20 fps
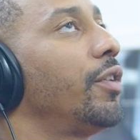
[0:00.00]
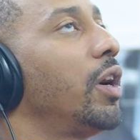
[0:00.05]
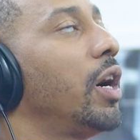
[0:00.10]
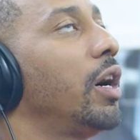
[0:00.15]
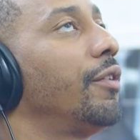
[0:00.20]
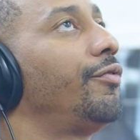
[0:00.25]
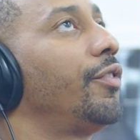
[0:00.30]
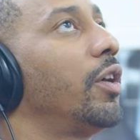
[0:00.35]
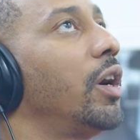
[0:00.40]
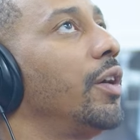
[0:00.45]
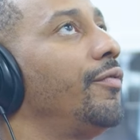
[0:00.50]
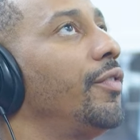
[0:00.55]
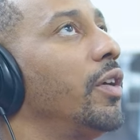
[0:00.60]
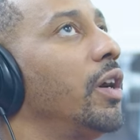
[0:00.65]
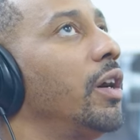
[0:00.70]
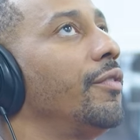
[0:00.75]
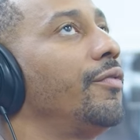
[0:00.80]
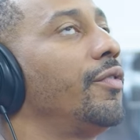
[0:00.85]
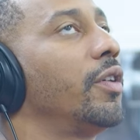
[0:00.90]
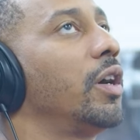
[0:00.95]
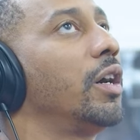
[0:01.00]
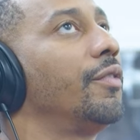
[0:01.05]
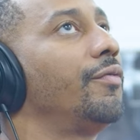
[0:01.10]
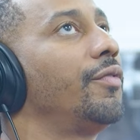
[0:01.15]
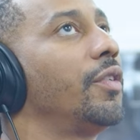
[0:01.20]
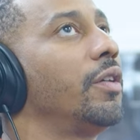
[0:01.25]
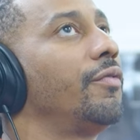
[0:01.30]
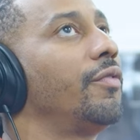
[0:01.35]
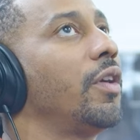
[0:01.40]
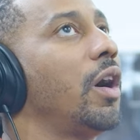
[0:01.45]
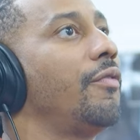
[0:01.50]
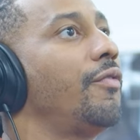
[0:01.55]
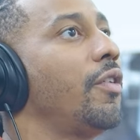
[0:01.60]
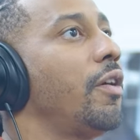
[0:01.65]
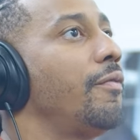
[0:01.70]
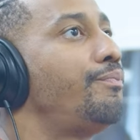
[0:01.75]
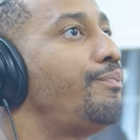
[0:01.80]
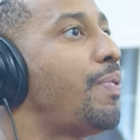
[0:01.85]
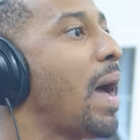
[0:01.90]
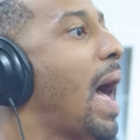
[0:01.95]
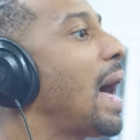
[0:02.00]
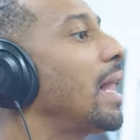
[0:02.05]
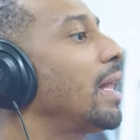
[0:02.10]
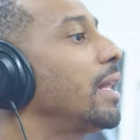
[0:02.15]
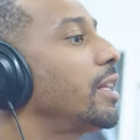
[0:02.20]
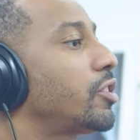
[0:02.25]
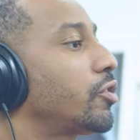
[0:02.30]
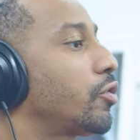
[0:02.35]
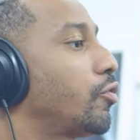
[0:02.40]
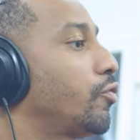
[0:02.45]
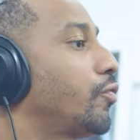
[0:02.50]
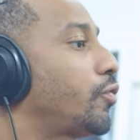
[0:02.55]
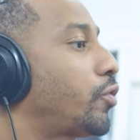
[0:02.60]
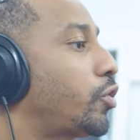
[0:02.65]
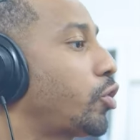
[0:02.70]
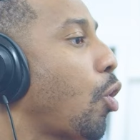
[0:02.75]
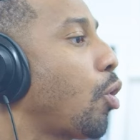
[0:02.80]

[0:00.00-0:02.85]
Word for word: of of of of of of of balance